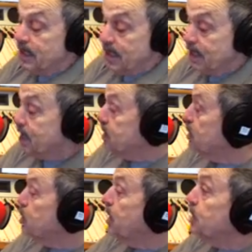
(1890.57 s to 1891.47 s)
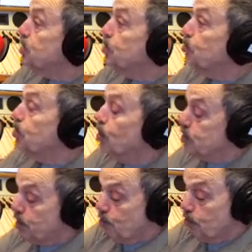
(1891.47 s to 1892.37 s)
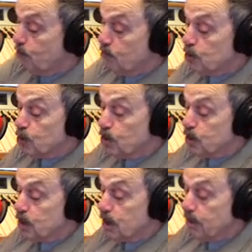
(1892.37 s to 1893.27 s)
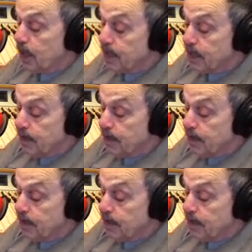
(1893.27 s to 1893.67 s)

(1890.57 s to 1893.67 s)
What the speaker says: I guess I should ask you, Darlene, you want to move a little closer to the mic.